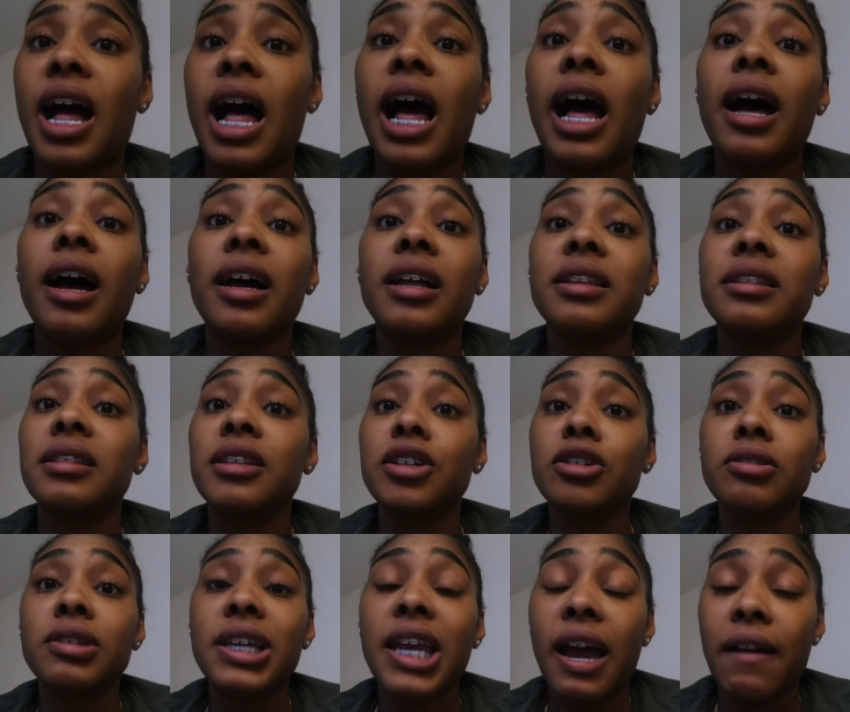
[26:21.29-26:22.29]
I
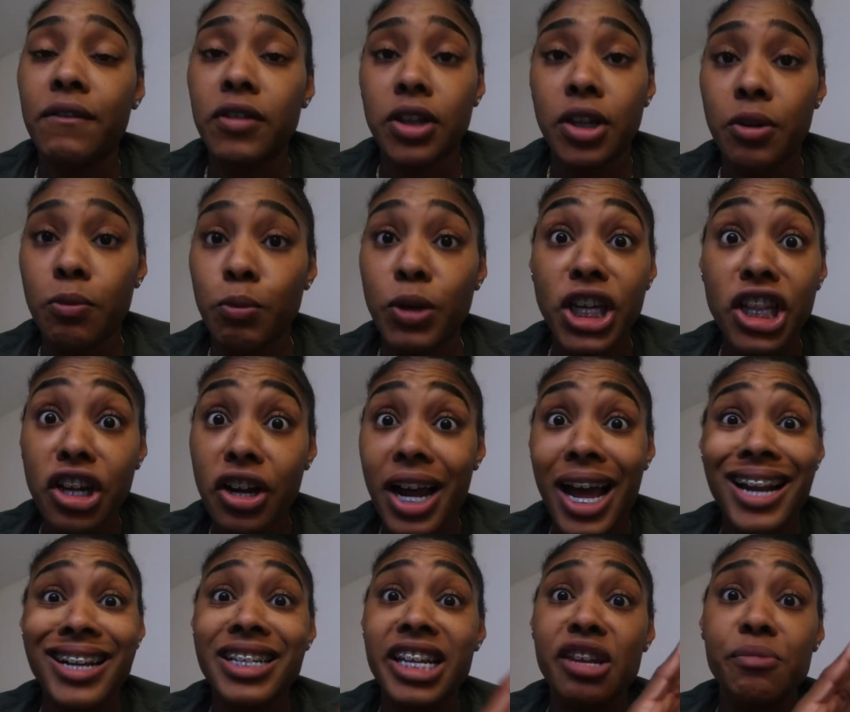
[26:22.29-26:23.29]
literally have to relearn
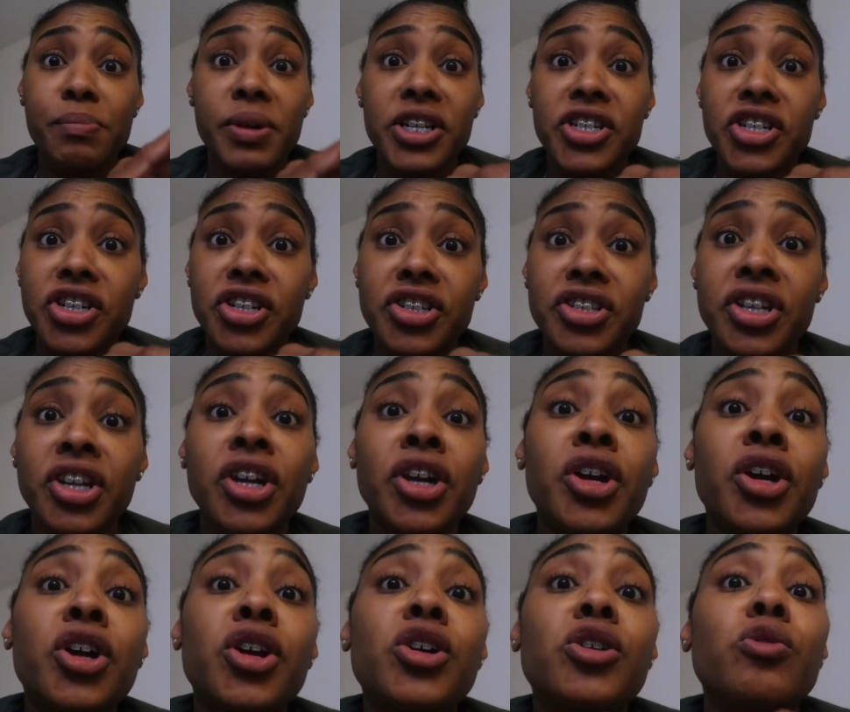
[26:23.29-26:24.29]
how to take pictures,
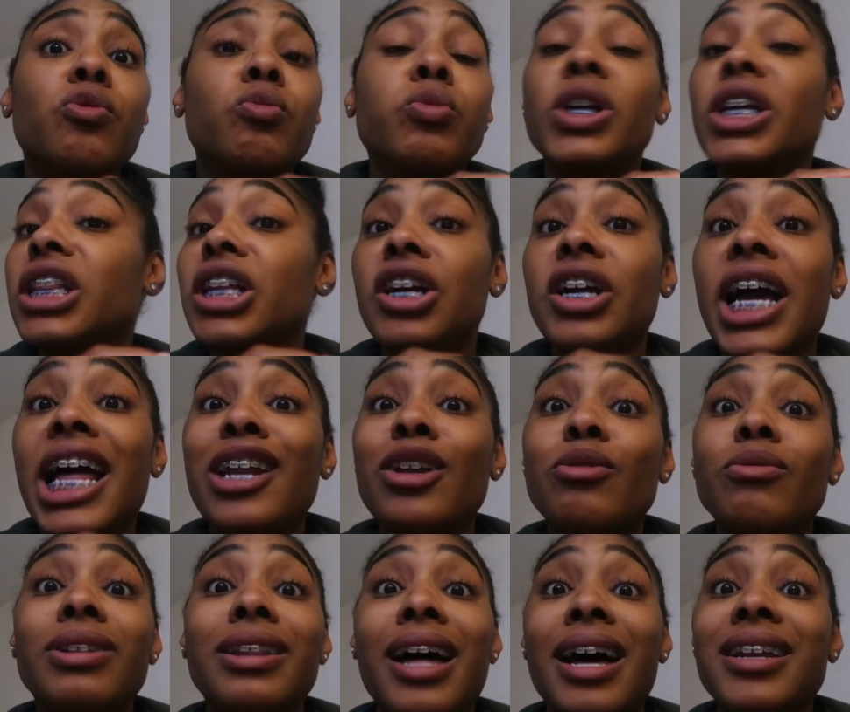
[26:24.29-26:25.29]
relearn how to
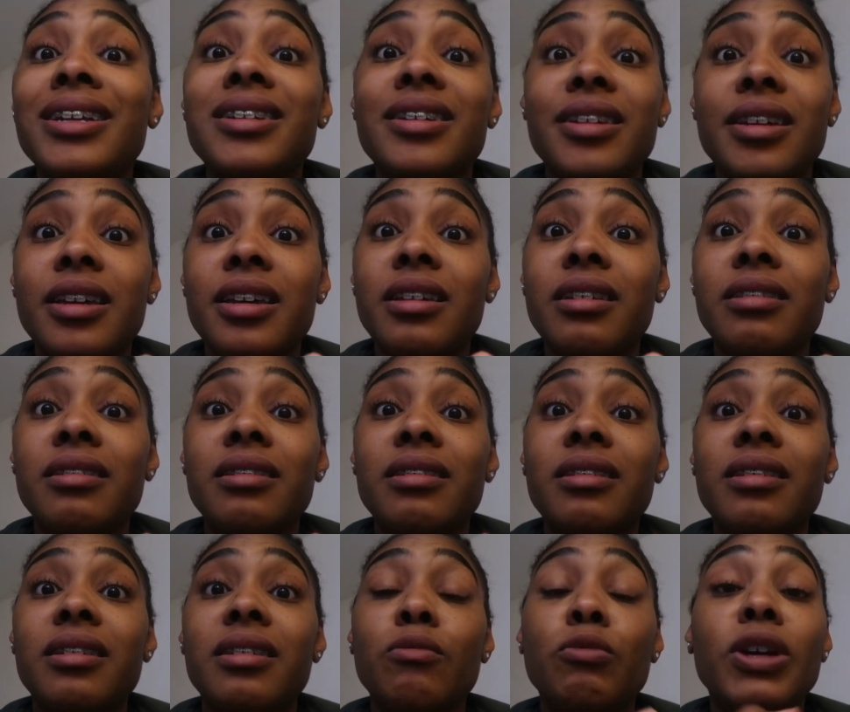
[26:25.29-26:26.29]
do a lot of shit,
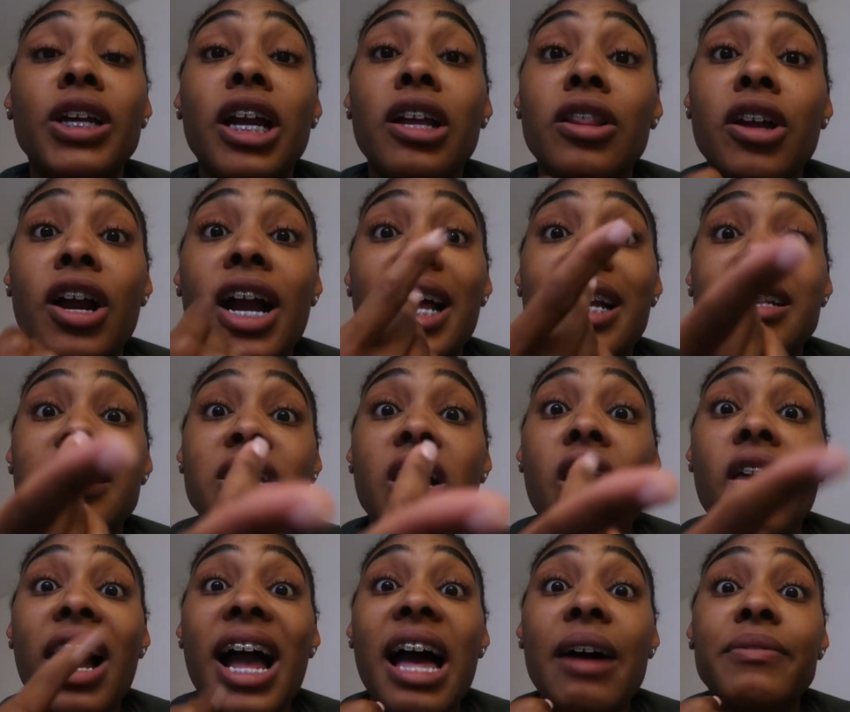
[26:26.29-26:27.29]
relearn how to
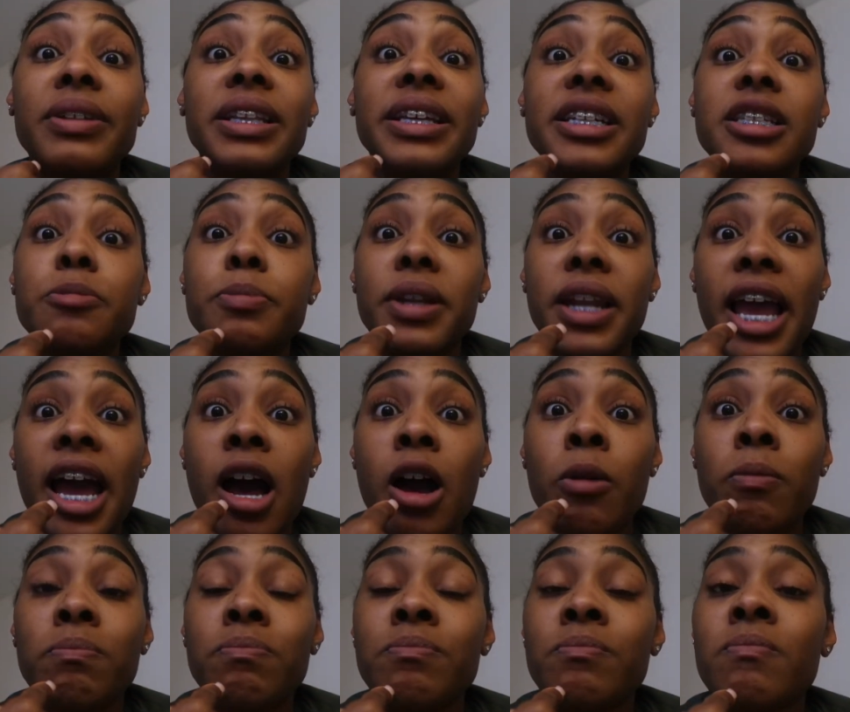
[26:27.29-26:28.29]
talk. I have a lisp now.